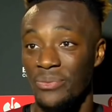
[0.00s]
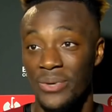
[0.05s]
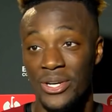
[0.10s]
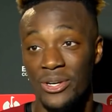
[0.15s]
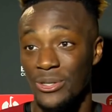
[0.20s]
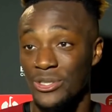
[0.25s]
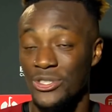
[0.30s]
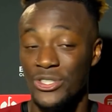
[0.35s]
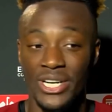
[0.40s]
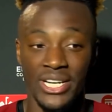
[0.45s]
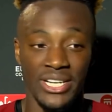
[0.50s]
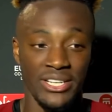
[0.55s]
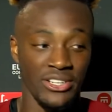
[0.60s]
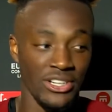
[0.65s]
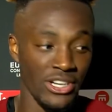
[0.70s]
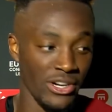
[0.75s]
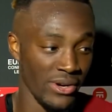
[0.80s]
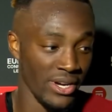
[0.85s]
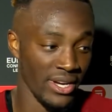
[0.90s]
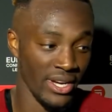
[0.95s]
We all tried. You
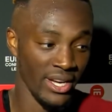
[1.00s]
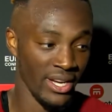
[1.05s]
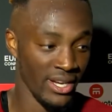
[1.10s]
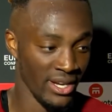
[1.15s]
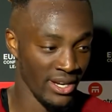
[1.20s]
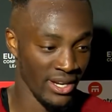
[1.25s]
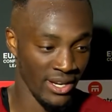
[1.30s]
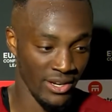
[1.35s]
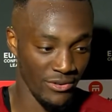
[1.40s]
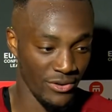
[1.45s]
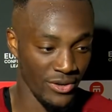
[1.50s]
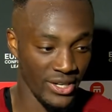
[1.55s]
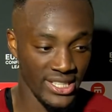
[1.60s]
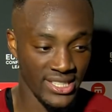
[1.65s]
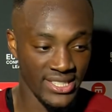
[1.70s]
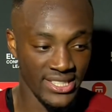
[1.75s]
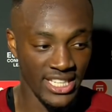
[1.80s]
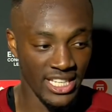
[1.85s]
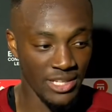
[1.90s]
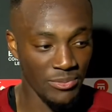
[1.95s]
know, for this
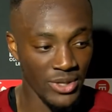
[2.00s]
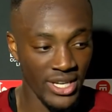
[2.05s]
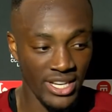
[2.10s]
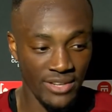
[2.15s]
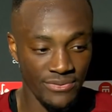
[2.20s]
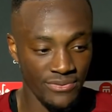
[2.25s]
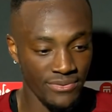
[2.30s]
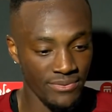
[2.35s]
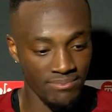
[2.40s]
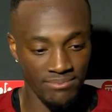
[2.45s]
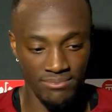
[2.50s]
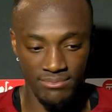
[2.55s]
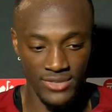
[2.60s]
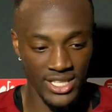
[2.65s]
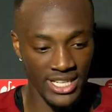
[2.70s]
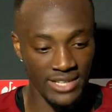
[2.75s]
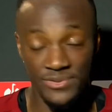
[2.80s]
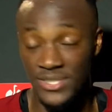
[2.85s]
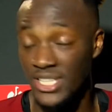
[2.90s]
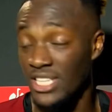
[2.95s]
team, you have you
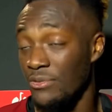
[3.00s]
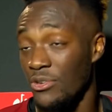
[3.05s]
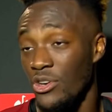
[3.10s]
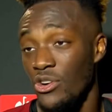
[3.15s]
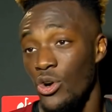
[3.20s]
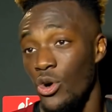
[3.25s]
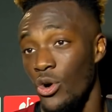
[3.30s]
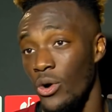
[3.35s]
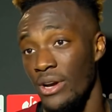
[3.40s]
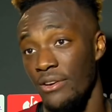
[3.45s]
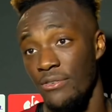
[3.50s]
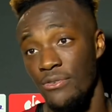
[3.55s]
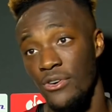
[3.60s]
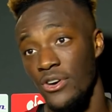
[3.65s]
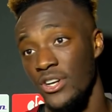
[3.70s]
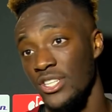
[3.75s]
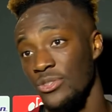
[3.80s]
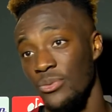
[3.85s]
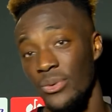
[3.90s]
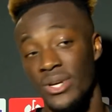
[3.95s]
have to give your all, and for
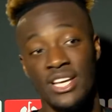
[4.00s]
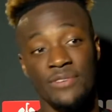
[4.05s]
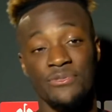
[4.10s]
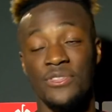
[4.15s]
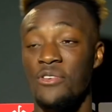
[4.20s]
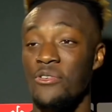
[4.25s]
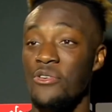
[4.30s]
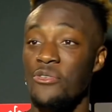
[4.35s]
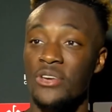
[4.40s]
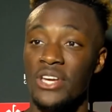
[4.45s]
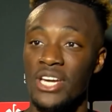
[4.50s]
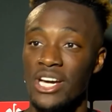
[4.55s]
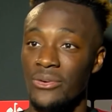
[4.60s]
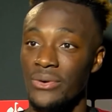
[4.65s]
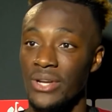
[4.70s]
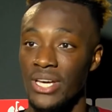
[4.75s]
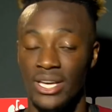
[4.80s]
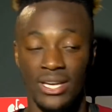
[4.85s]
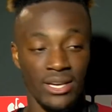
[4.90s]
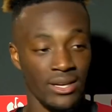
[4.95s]
us, we left everything out
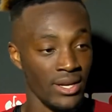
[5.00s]
there.